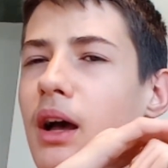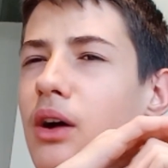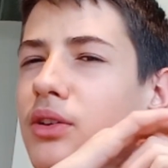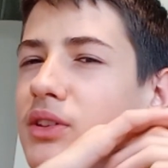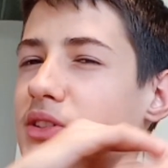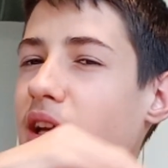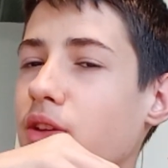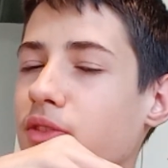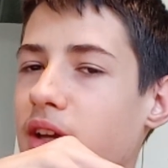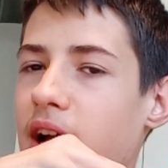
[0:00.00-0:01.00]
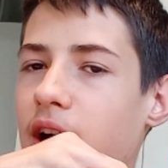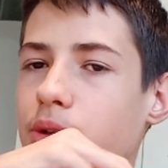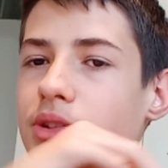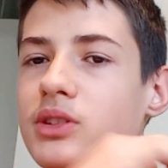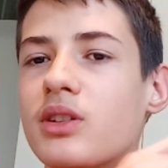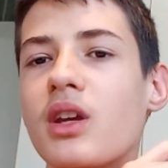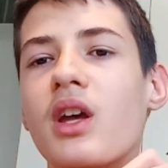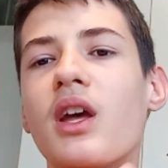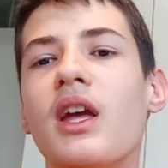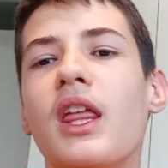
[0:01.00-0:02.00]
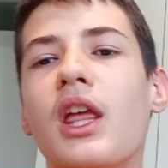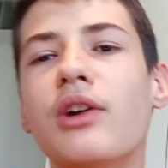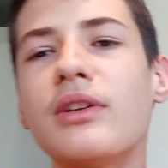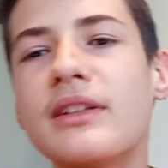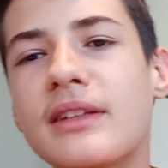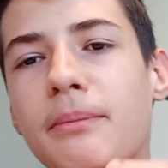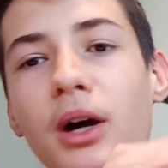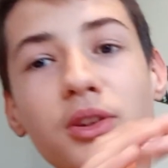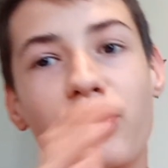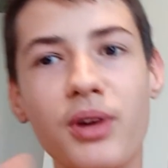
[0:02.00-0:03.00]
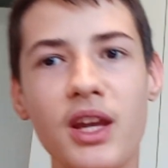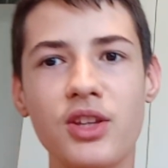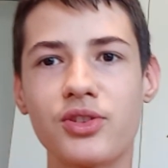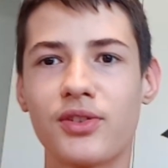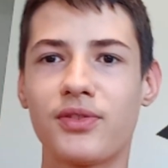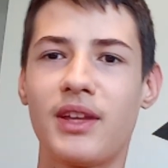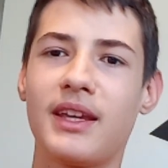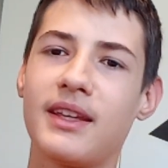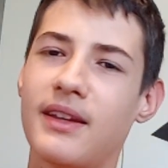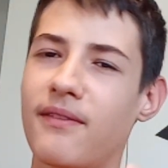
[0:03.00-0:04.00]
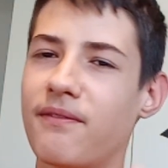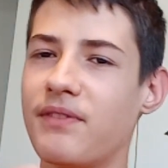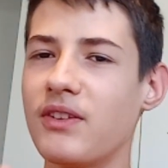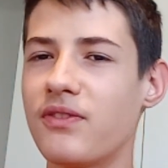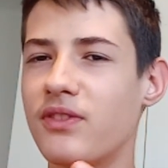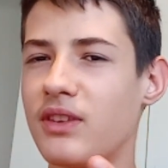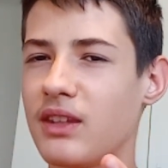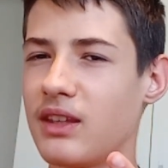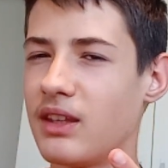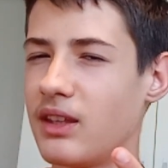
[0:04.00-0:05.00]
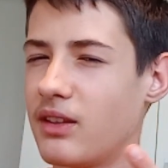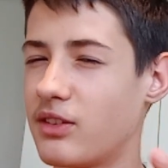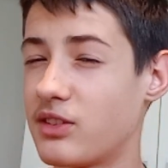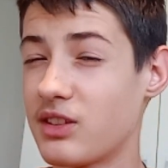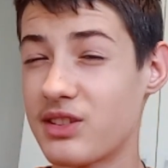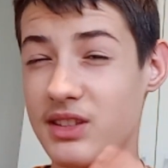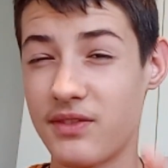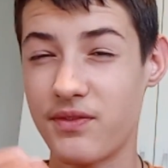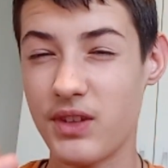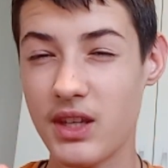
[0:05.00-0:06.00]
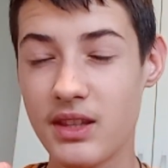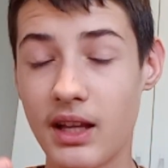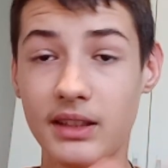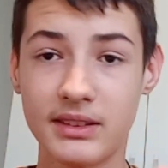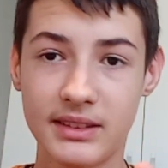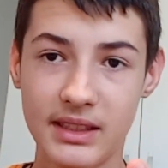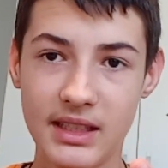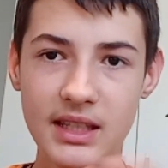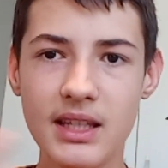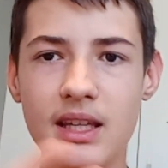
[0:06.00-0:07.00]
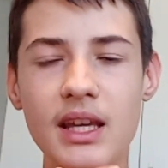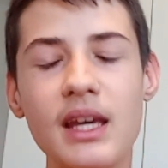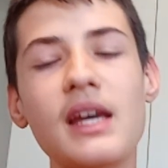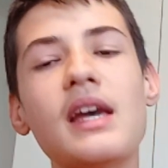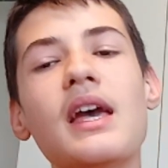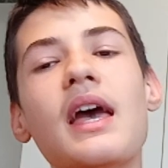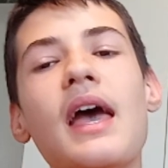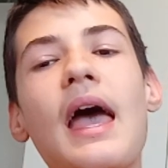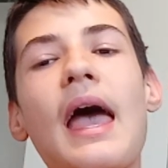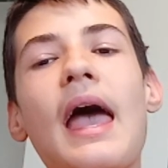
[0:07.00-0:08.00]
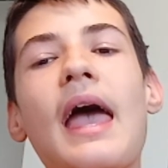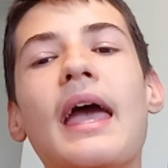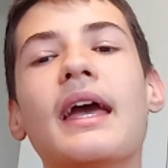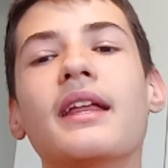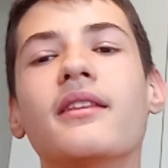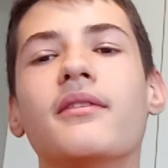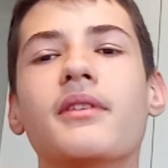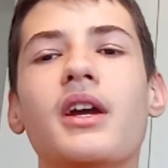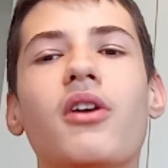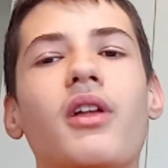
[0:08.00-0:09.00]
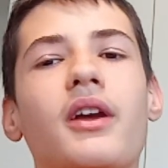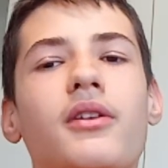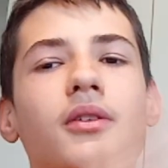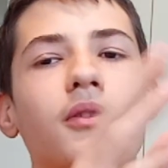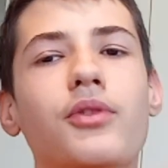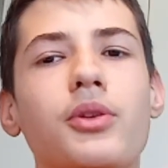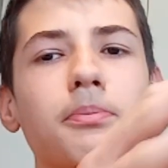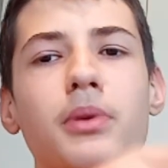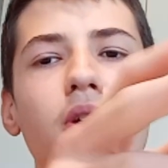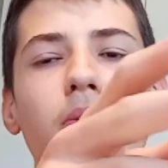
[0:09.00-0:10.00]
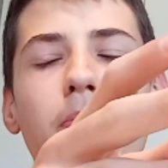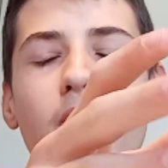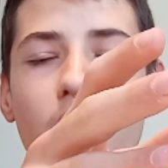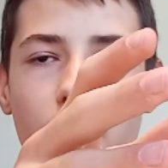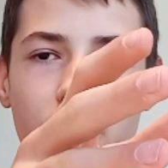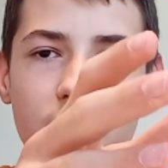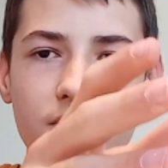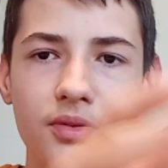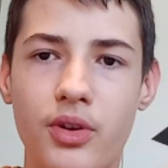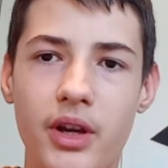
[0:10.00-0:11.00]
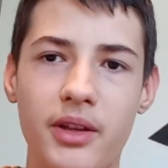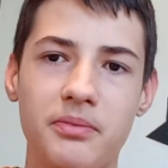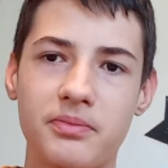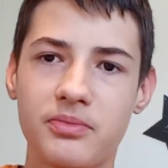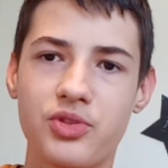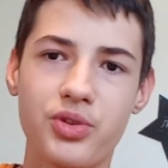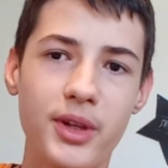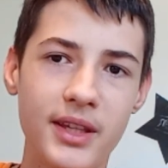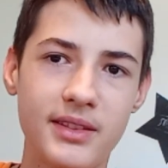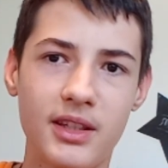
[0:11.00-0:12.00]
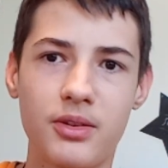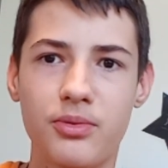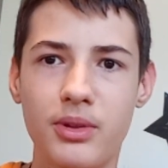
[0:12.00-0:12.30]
on the side of the house, there is about a range of like 50-60 feet, I'll see, and there are like wooden pillars or trees that